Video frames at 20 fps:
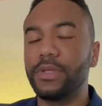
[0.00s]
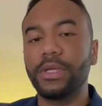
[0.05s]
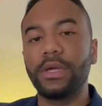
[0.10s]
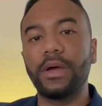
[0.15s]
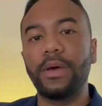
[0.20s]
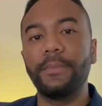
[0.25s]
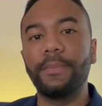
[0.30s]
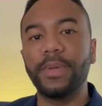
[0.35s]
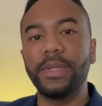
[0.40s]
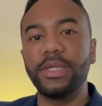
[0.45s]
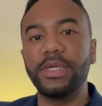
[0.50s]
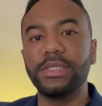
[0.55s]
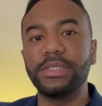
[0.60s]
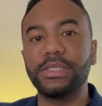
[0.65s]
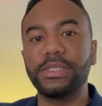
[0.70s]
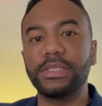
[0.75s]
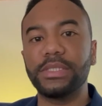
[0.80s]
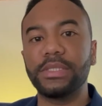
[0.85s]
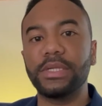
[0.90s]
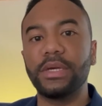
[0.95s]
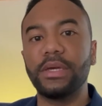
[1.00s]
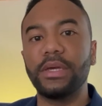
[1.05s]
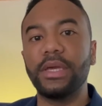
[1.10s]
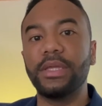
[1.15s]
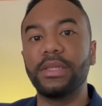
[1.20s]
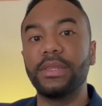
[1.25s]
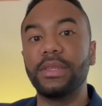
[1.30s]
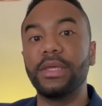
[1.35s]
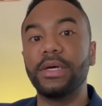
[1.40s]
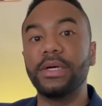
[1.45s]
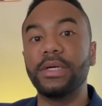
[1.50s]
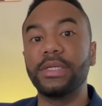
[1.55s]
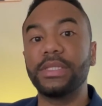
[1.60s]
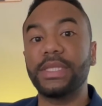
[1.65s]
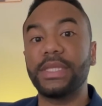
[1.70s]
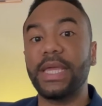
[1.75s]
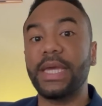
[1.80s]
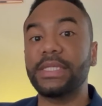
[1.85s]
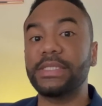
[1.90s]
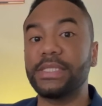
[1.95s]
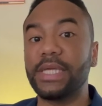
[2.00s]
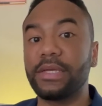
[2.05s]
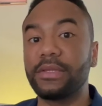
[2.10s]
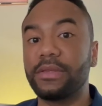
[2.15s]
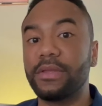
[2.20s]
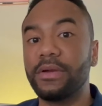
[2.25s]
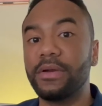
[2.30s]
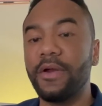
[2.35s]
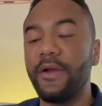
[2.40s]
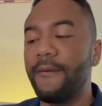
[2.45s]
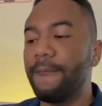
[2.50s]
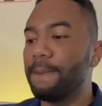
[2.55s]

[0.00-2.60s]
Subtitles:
companies in the tech sector.